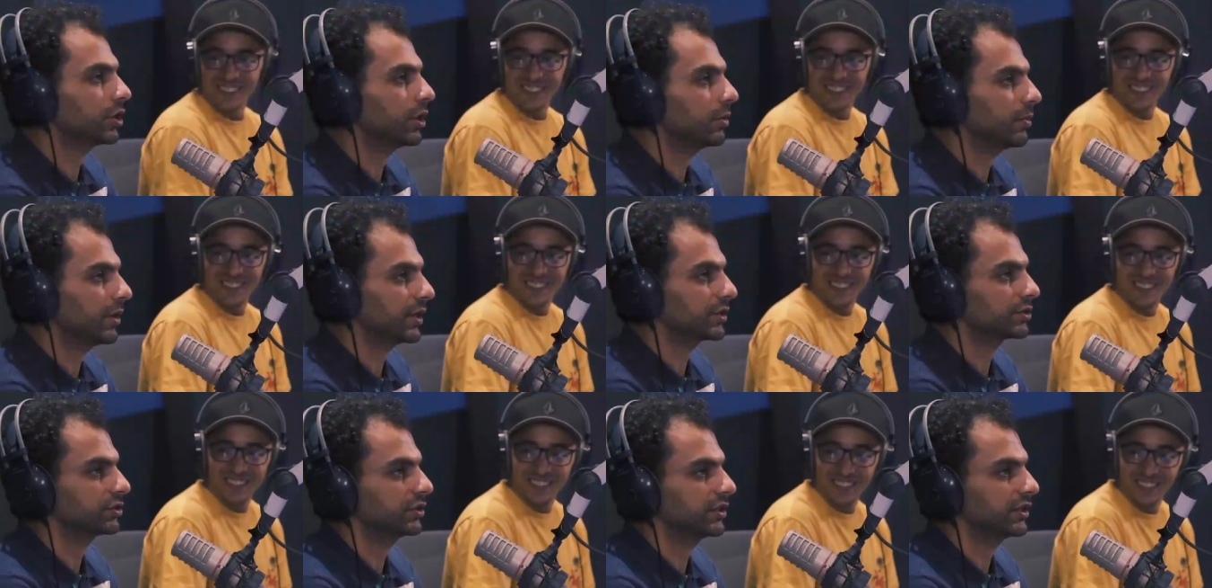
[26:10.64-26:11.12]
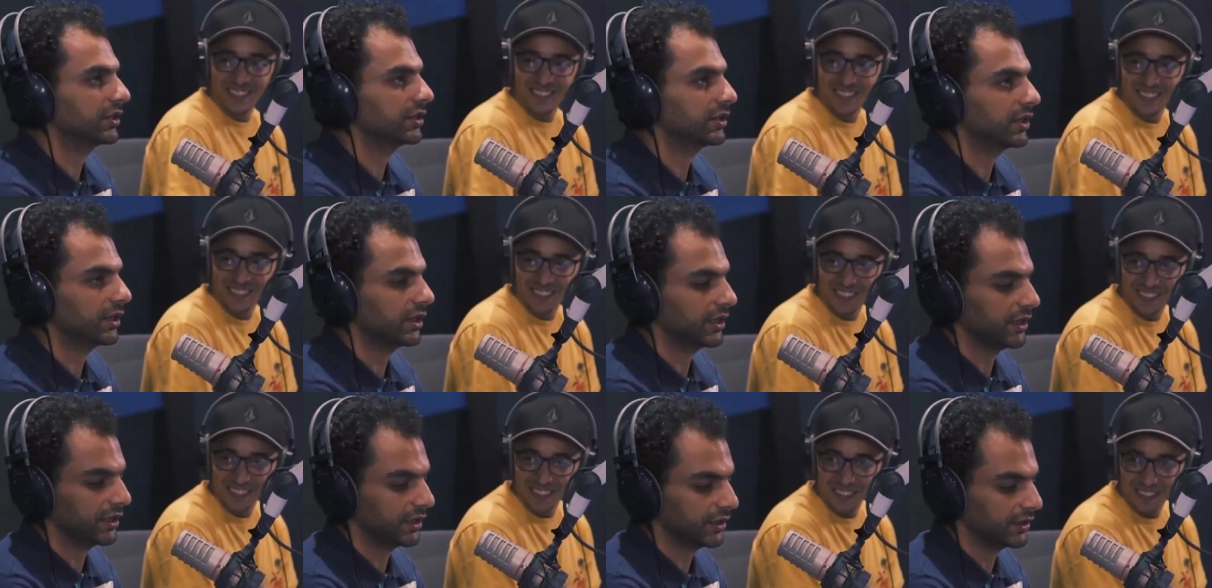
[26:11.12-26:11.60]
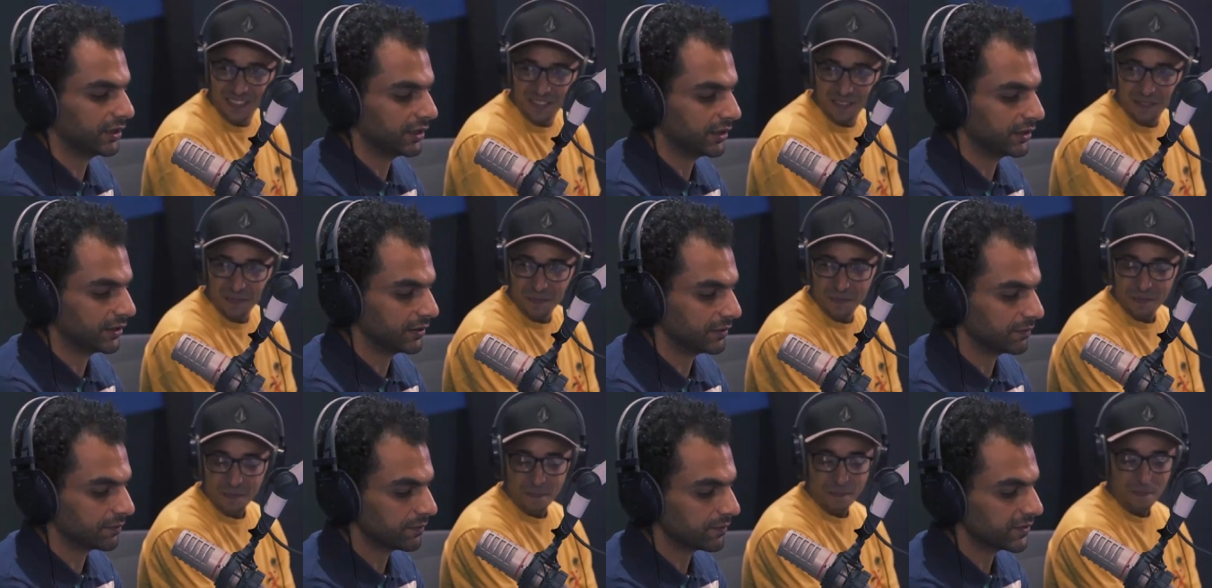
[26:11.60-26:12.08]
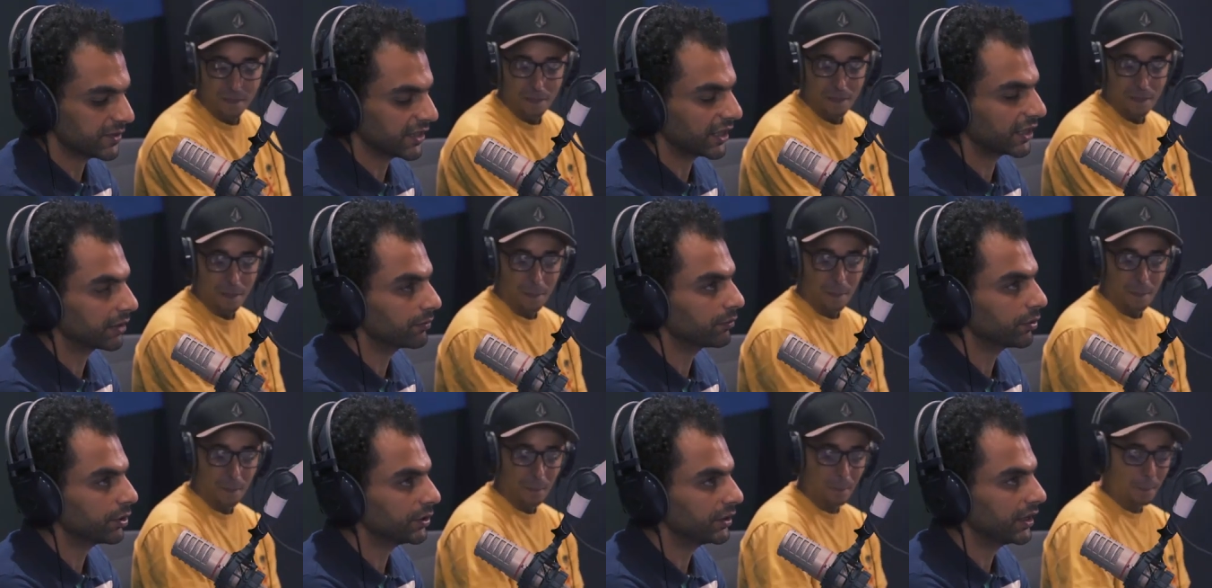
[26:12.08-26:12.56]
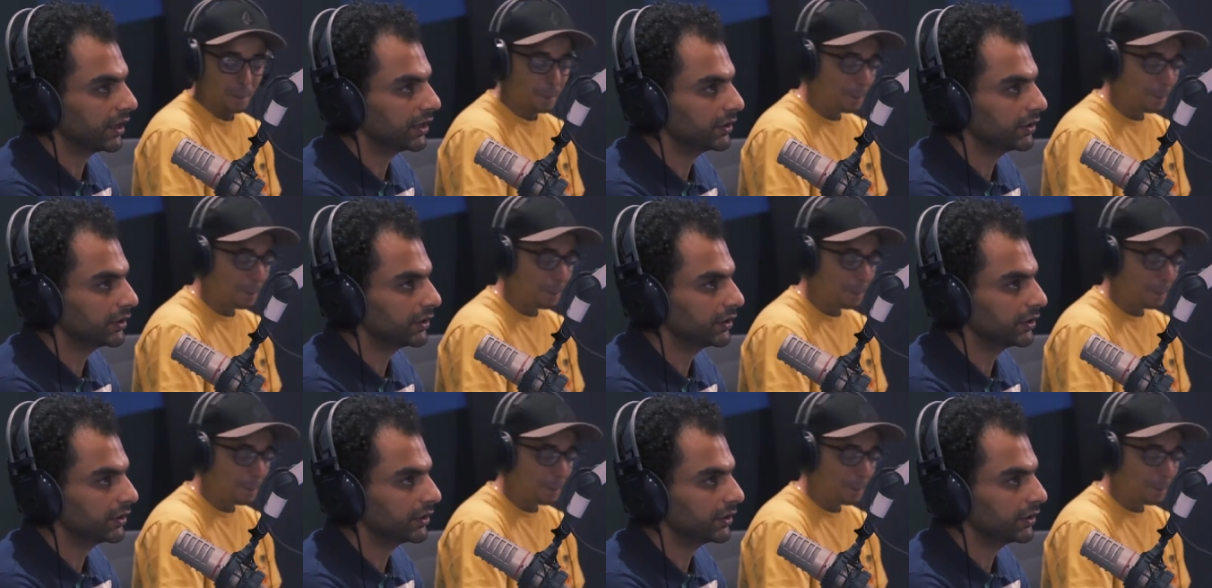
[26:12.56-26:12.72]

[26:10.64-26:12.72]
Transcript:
Speaker 1: job actually. In the second part,